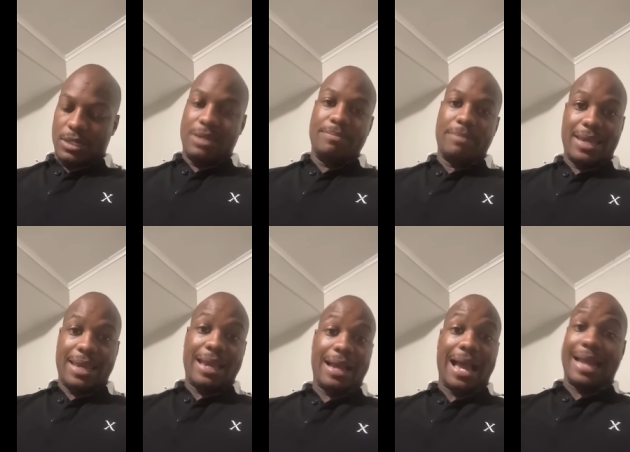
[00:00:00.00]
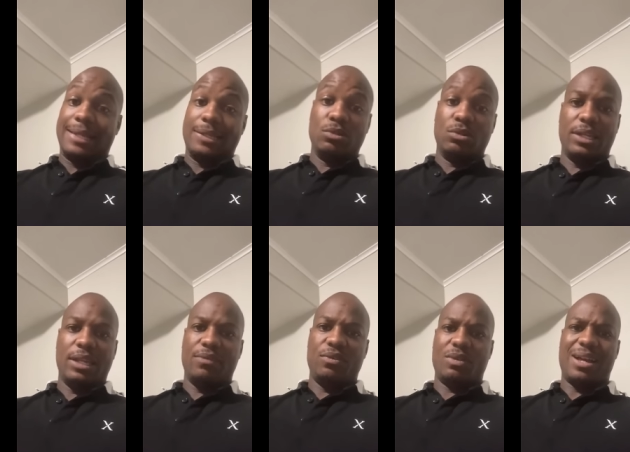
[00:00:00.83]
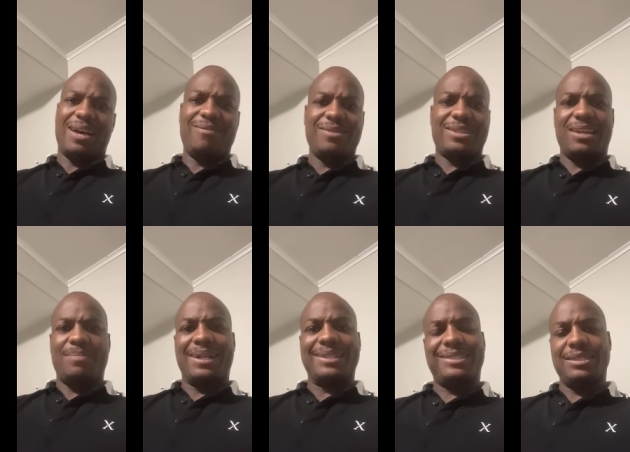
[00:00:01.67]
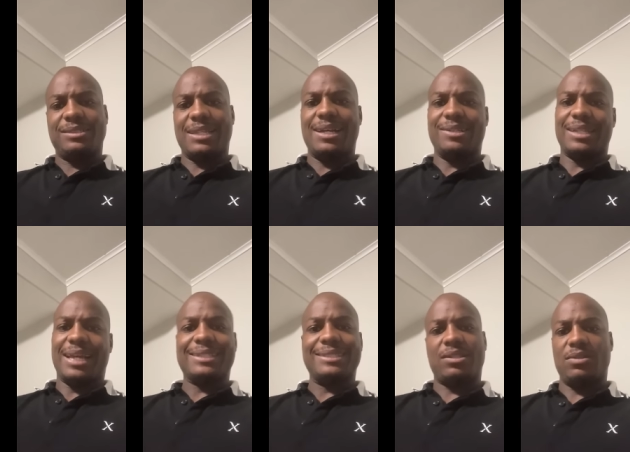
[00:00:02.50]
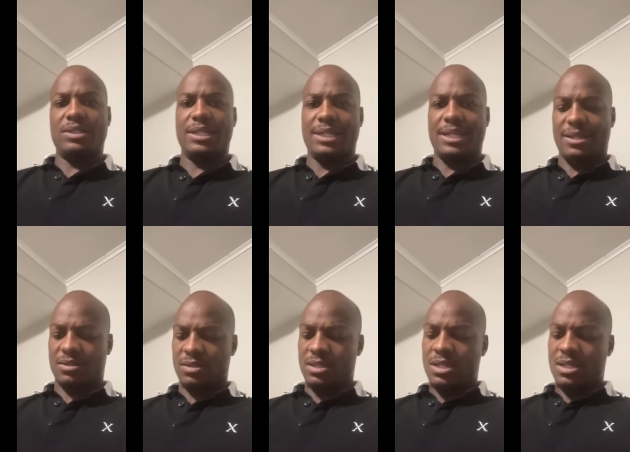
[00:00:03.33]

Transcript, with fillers: He mad I didn't do an interview. I don't care about 10,000. I can turn it down.